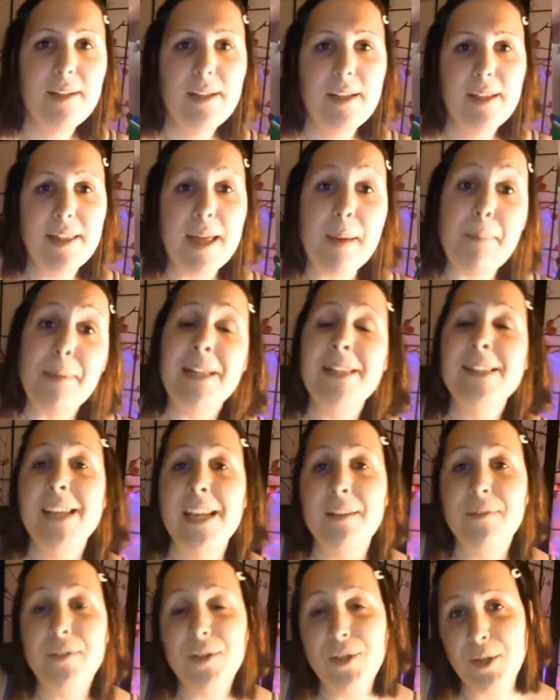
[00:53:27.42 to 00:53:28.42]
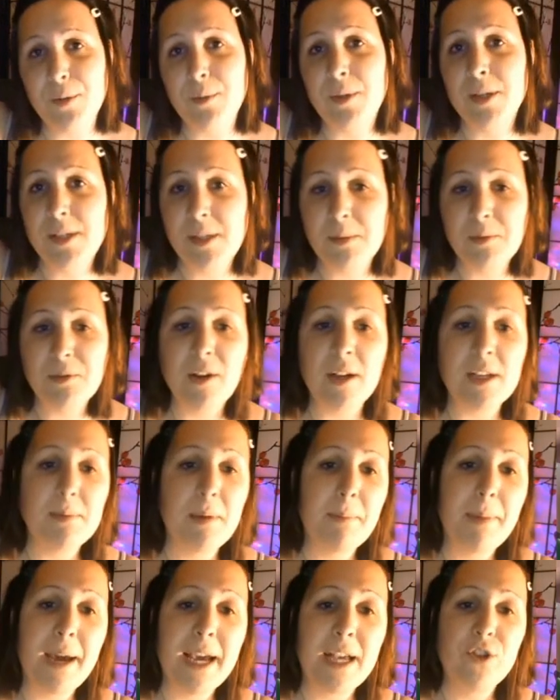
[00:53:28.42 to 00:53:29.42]
That being said, if you do want to subscribe to my
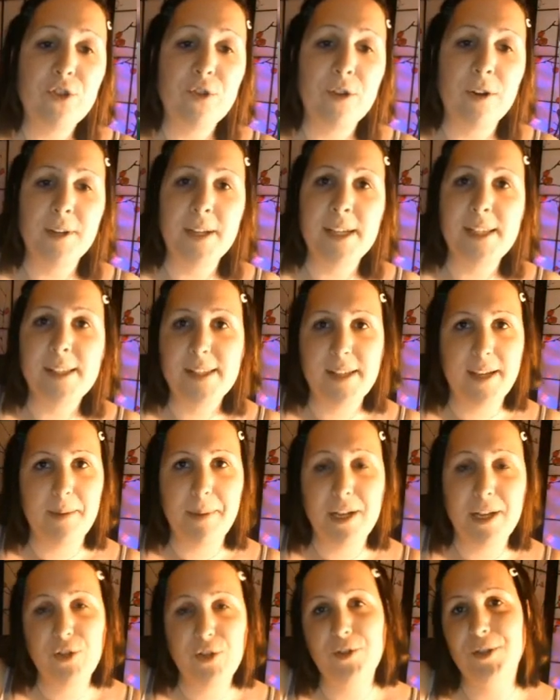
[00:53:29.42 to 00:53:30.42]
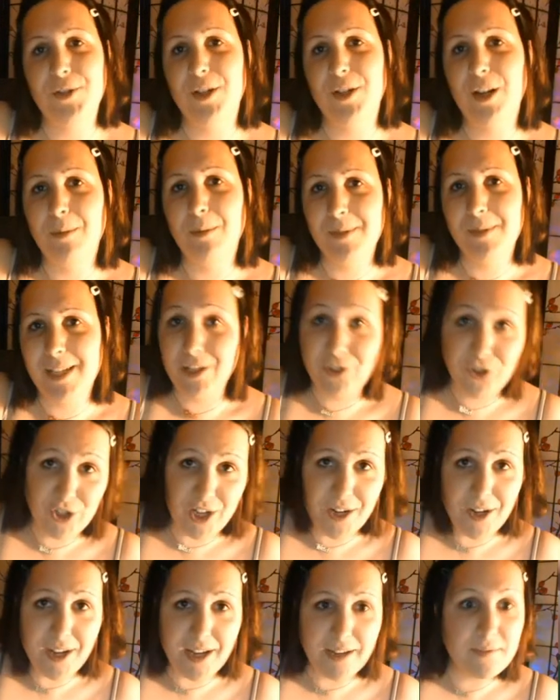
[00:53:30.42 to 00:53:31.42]
Patreon, it's uh, patreon.com slash
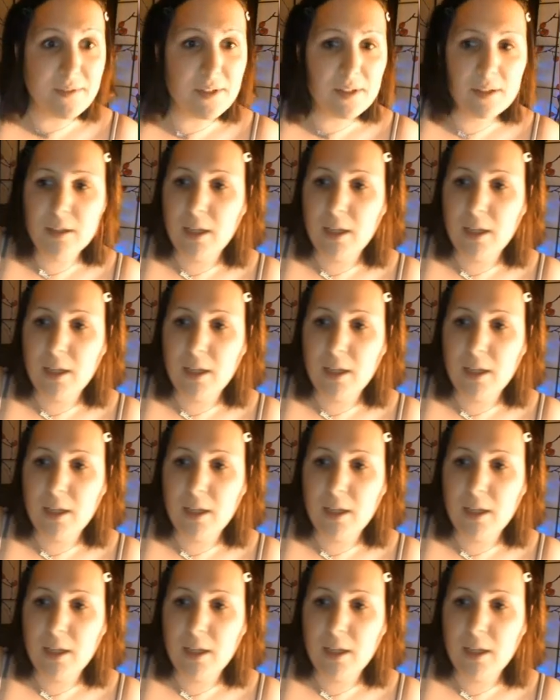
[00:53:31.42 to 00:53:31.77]
jenives.